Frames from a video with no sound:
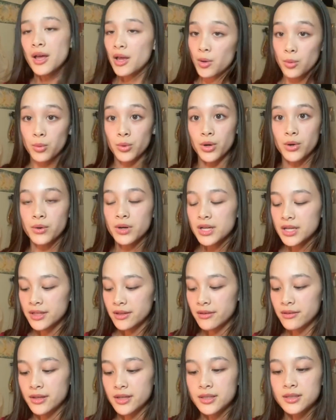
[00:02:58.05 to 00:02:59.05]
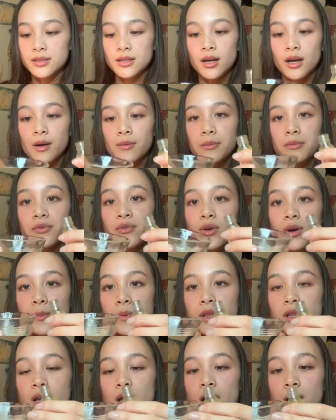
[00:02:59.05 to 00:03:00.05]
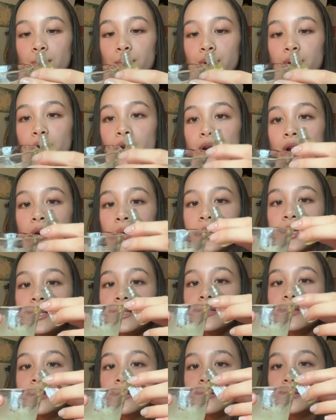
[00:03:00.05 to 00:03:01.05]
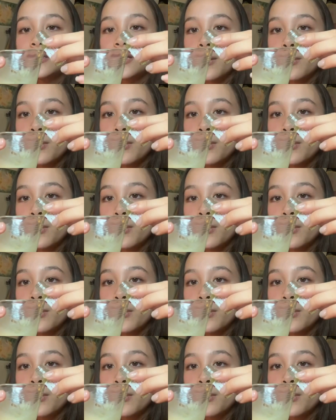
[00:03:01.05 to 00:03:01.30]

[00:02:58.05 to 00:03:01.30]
well, this formula, but you can always double